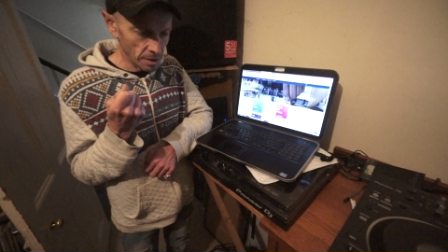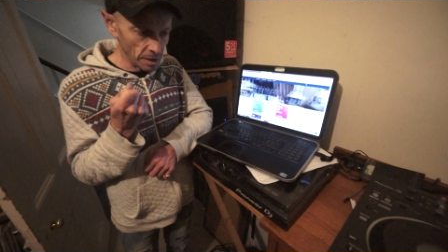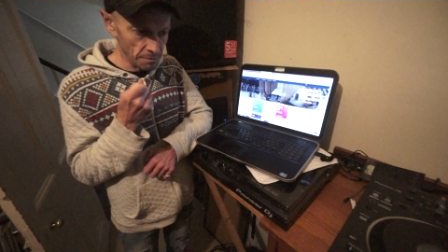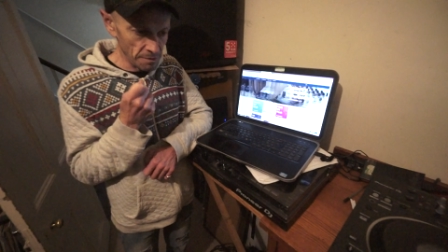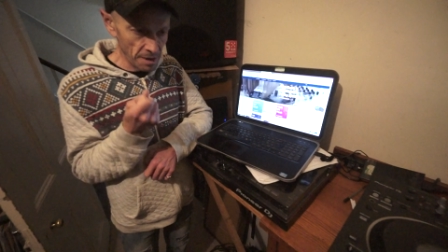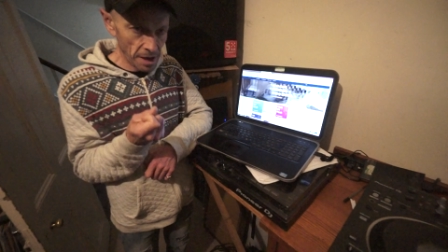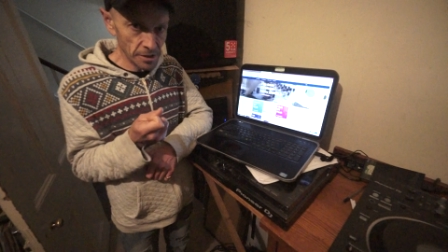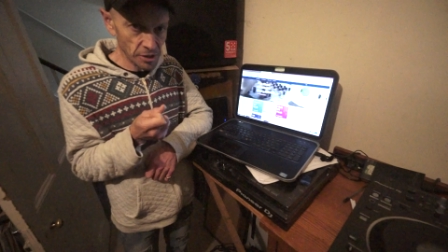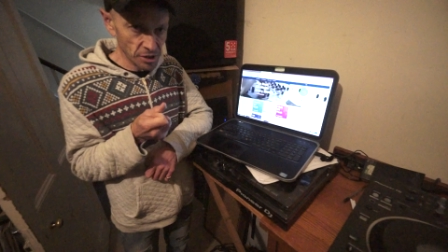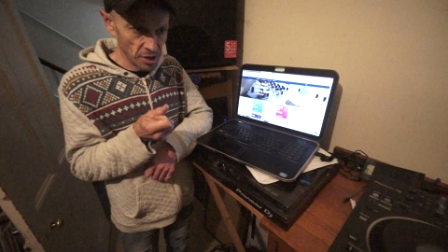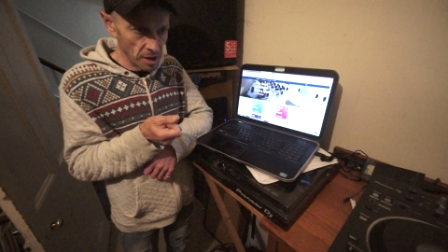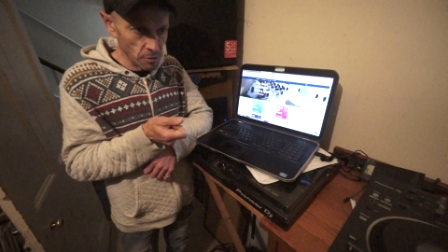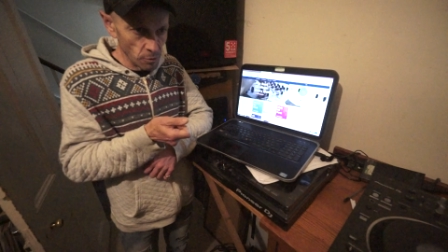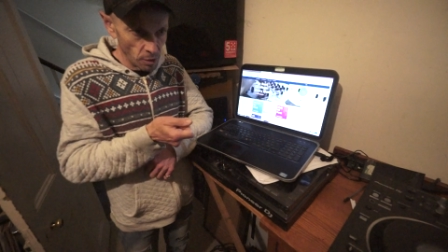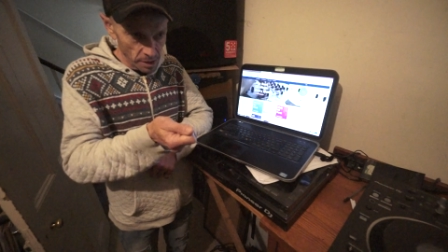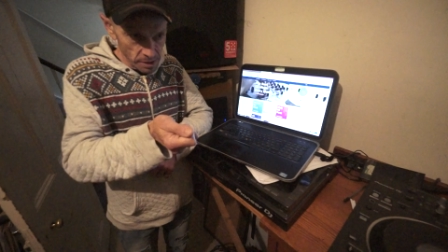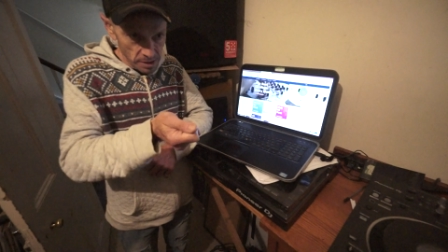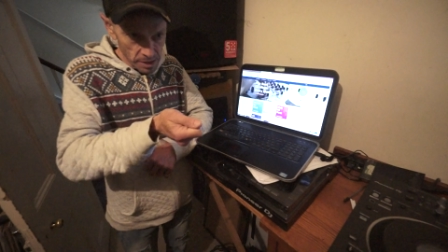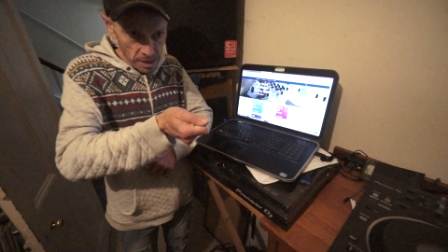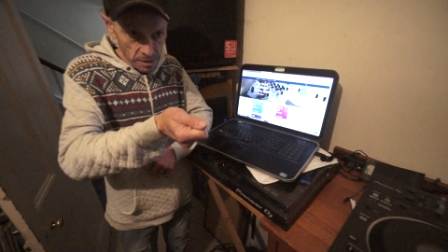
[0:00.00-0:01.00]
and they say,
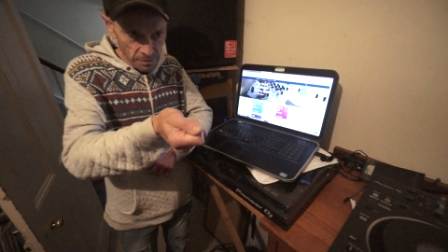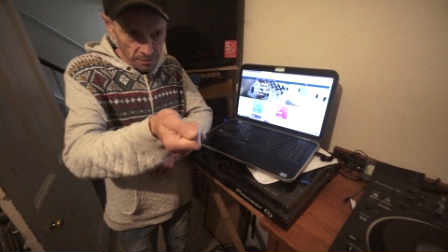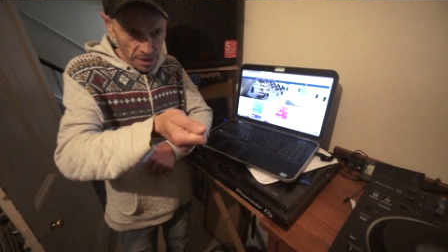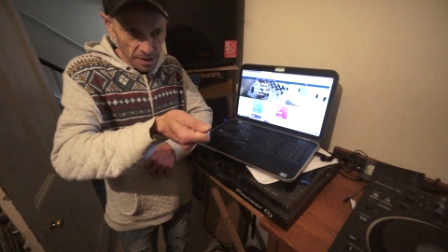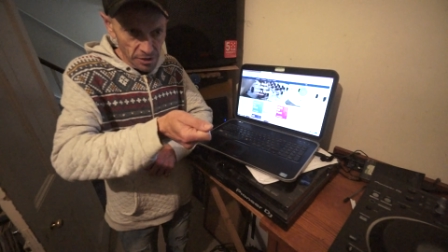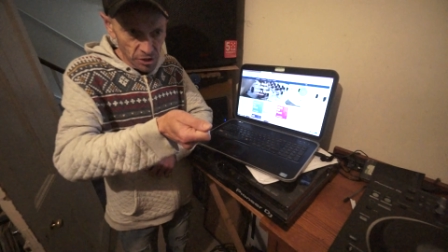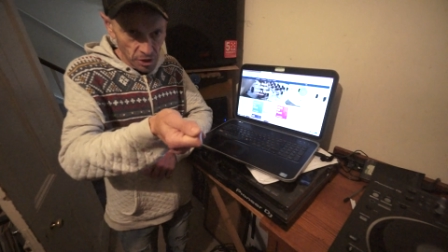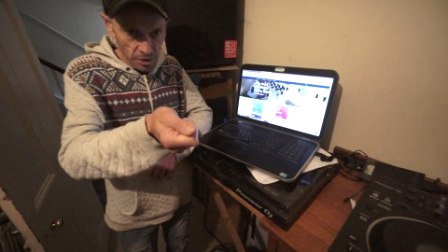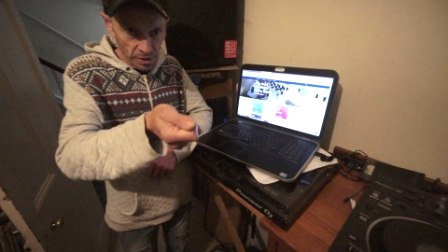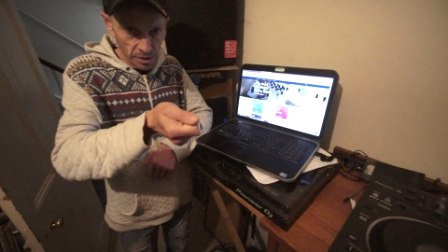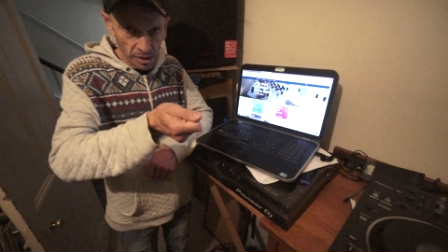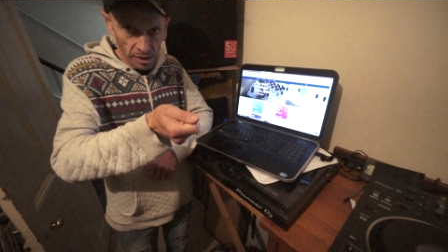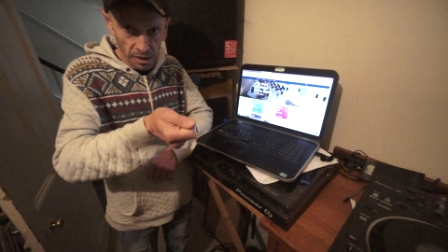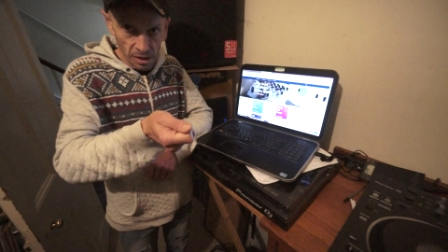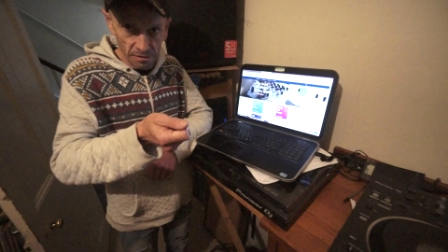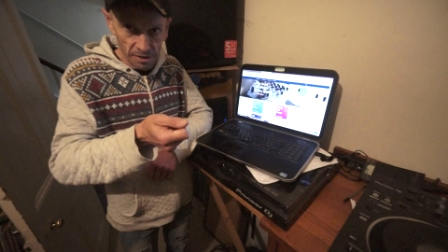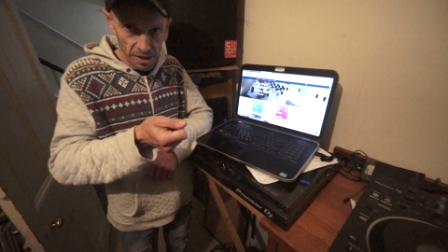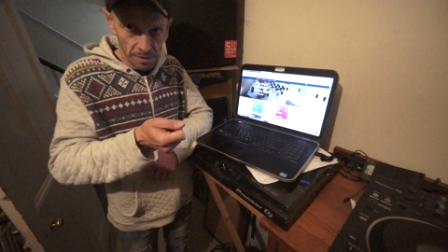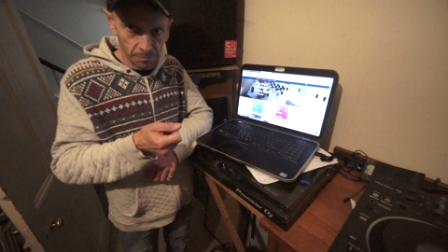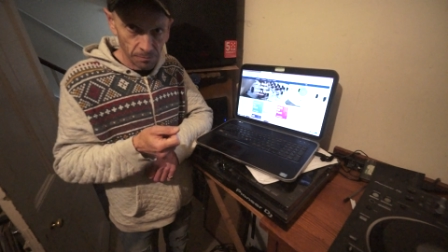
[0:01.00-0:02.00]
right, eat this, you're going to
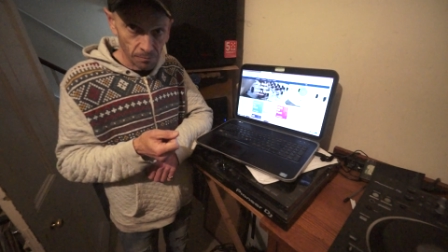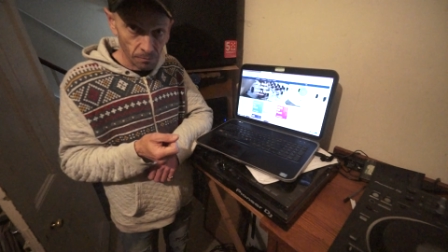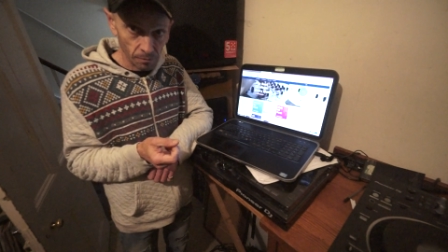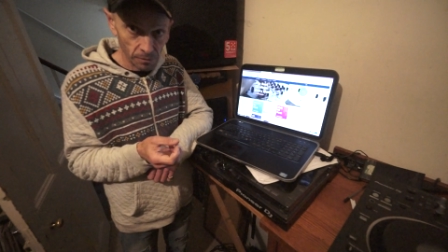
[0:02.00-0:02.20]
love it.